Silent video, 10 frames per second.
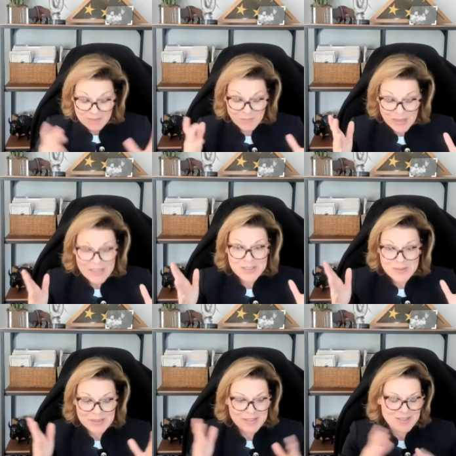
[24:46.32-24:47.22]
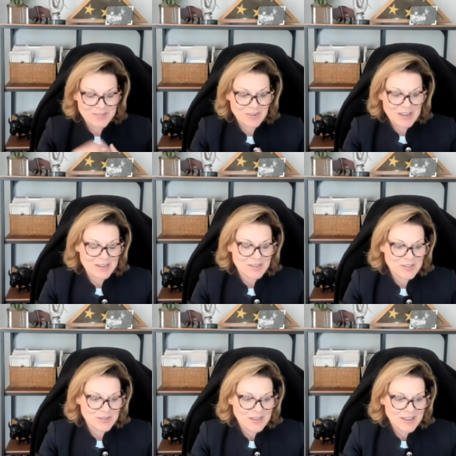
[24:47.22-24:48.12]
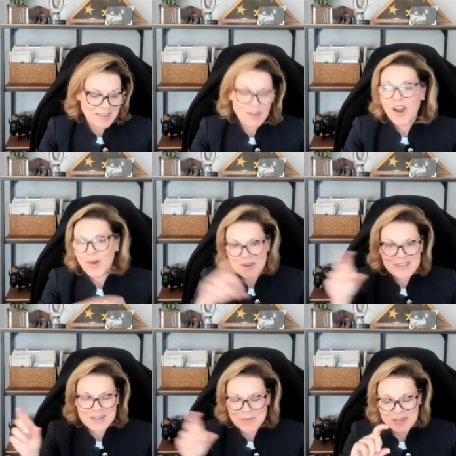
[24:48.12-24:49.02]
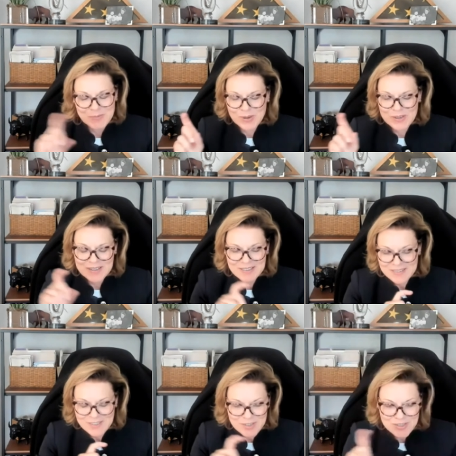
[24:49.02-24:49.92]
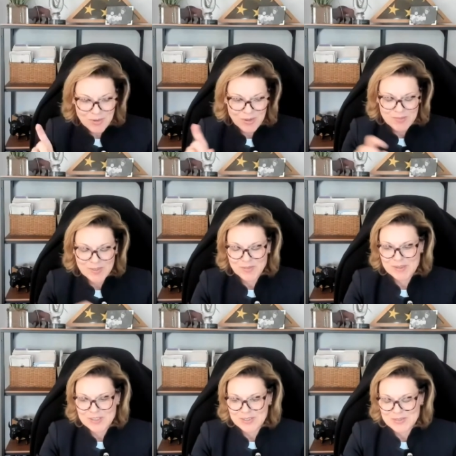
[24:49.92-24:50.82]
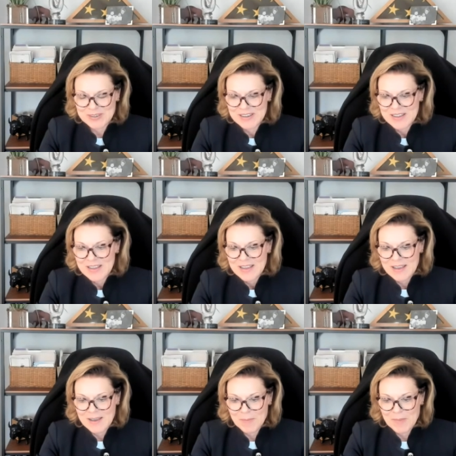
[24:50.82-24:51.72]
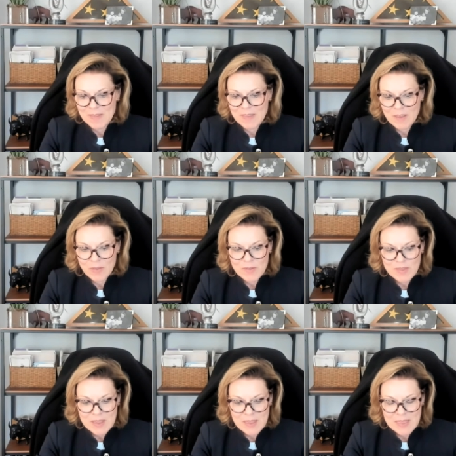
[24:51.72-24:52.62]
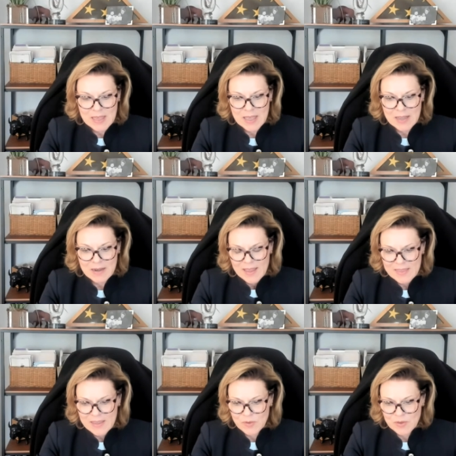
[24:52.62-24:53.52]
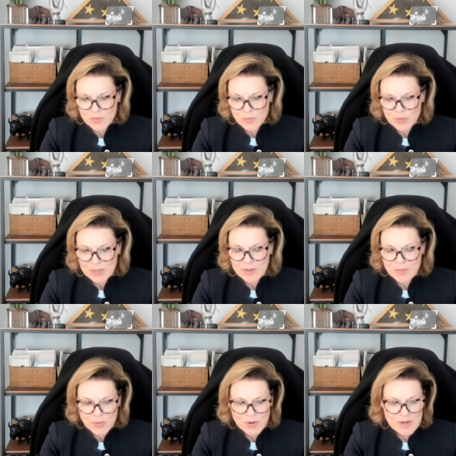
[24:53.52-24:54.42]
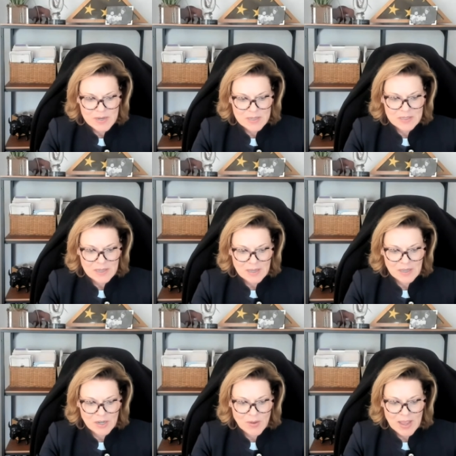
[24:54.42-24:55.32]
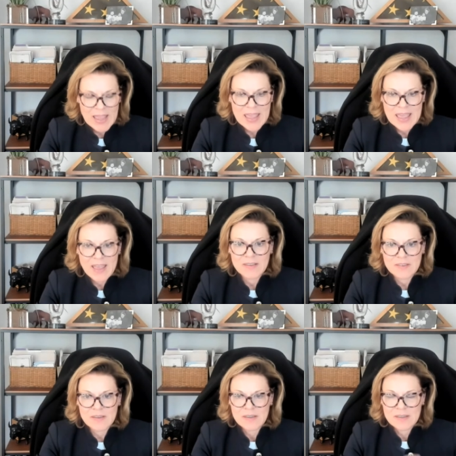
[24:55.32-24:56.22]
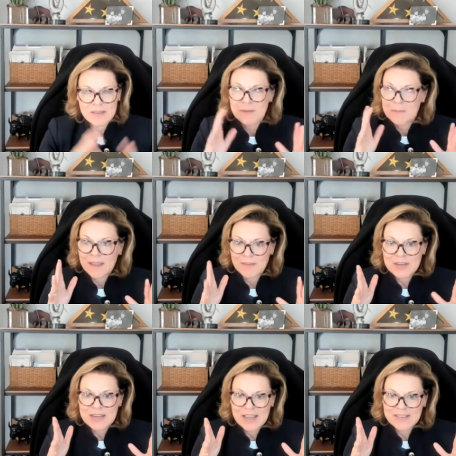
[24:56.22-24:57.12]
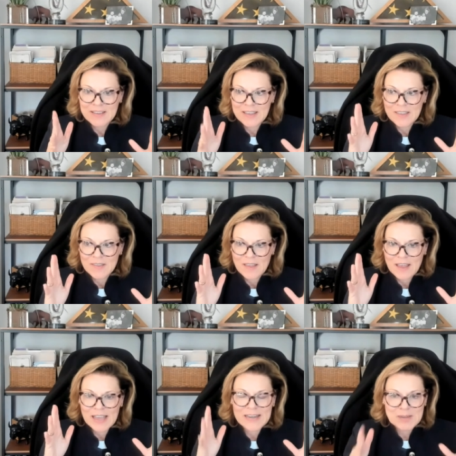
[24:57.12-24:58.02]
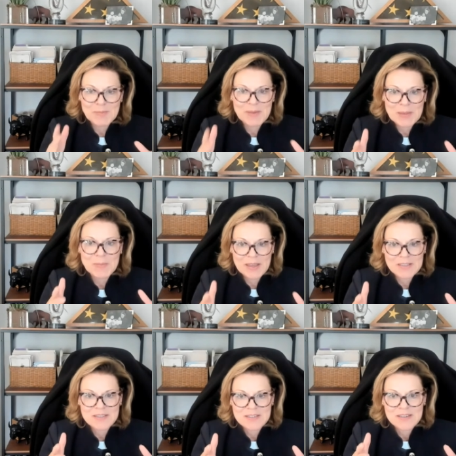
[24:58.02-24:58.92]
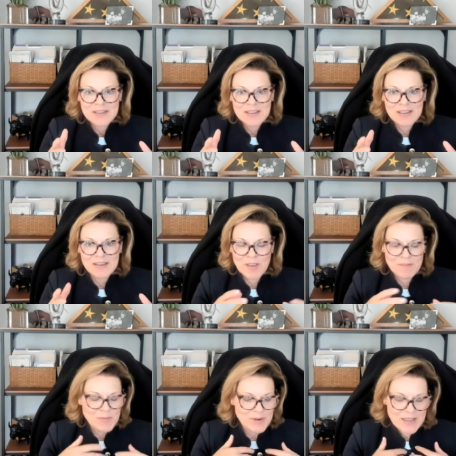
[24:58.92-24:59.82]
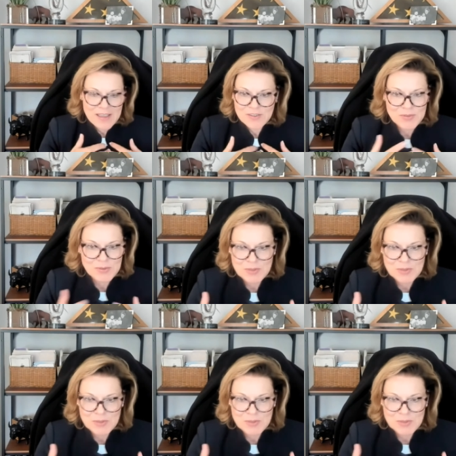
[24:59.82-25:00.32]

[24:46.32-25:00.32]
pages and pages of gratitude, and they're mm-hmm. always in it. My boys, I just so my children. Um, and then the other thing that I think is really important is, you know, I ask every day. It's like I need to be my best, and everybody has their own